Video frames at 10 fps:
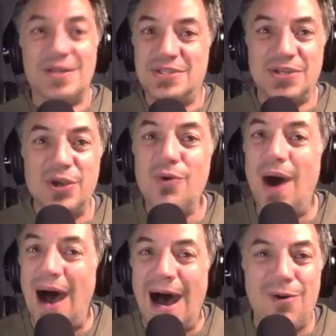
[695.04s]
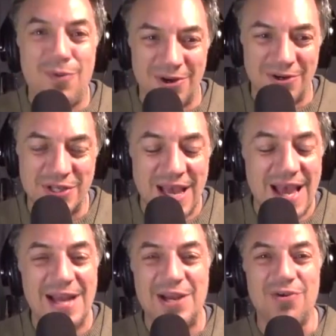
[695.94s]
2 hours
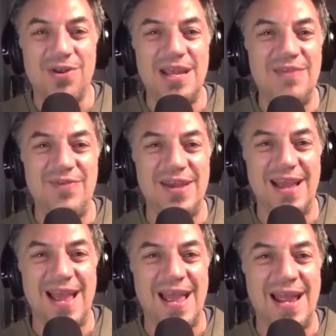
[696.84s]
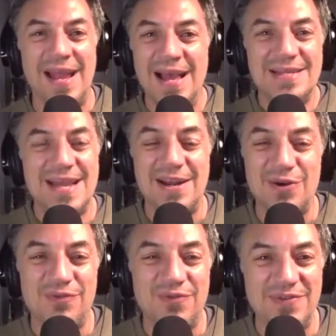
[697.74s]
and you're leaving a $10
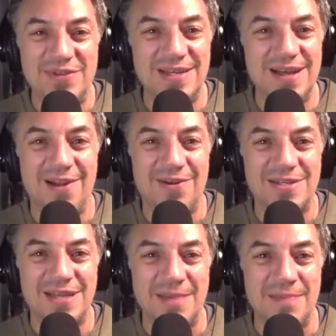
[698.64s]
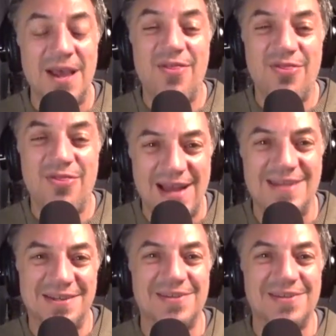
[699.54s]
or $15 tip, that is